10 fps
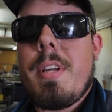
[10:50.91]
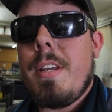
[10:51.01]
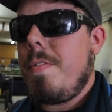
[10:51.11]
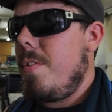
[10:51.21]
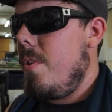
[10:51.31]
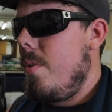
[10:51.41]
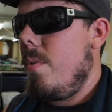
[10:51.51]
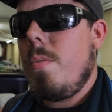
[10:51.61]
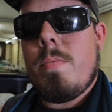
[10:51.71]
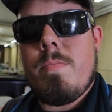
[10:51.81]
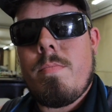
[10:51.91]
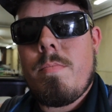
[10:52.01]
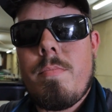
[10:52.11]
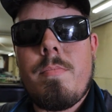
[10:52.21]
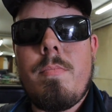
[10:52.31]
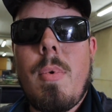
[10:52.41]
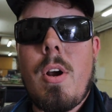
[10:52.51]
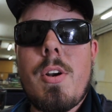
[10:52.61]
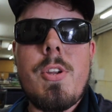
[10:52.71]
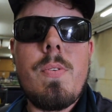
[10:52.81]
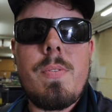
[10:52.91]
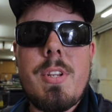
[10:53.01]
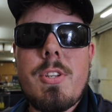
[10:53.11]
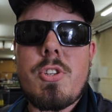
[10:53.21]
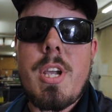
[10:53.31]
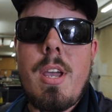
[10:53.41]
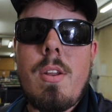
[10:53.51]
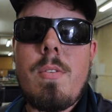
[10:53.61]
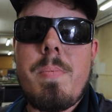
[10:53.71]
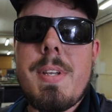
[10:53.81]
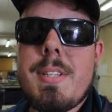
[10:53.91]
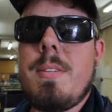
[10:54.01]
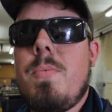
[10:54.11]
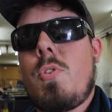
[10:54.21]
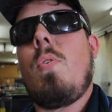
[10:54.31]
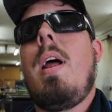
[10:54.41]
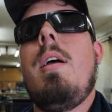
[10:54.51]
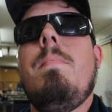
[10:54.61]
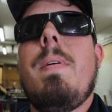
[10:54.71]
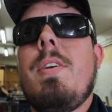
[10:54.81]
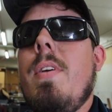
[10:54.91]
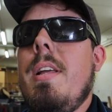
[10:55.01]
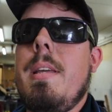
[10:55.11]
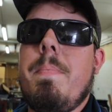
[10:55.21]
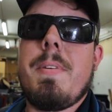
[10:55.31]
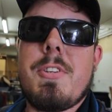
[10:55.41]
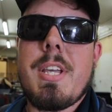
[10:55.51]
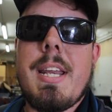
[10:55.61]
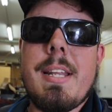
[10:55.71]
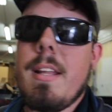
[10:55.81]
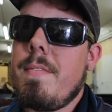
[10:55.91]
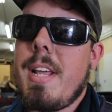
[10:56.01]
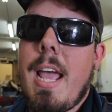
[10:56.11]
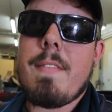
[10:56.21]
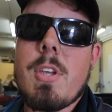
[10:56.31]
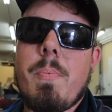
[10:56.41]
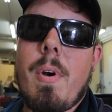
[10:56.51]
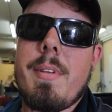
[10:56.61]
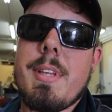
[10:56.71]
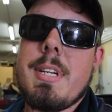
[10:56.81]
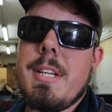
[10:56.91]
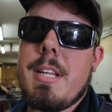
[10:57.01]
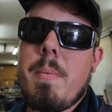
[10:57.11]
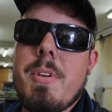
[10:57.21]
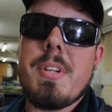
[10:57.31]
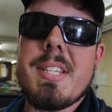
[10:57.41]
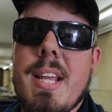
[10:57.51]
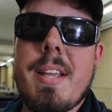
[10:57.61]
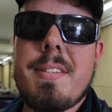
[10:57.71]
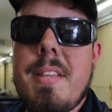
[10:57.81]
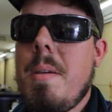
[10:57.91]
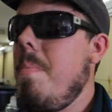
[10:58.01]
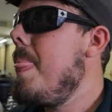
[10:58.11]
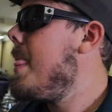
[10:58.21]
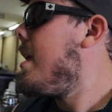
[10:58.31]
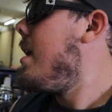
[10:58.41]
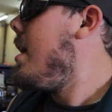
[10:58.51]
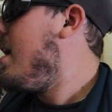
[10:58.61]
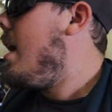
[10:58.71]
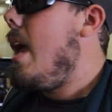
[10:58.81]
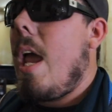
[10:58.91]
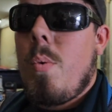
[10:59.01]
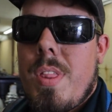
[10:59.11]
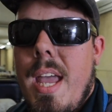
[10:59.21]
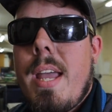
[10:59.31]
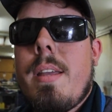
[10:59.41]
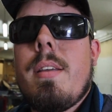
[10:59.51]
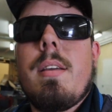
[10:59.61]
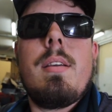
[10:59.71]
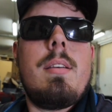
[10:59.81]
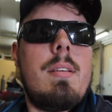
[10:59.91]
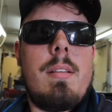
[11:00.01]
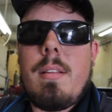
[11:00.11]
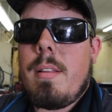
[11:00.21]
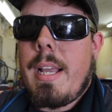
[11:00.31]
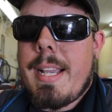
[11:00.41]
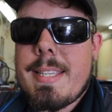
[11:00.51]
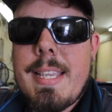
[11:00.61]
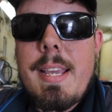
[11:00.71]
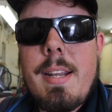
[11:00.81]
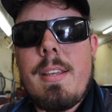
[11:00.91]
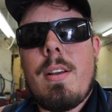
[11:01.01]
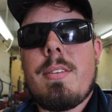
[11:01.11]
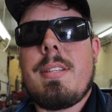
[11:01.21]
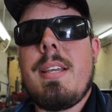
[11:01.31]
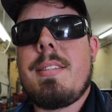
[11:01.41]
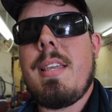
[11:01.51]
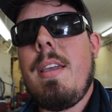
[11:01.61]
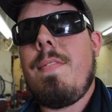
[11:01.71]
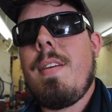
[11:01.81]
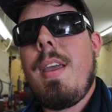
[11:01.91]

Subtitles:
If you are new to the channel, please subscribe. I greatly appreciate it. Love to have you a part of the DW Designs team. And with that, like I said, y'all stay safe.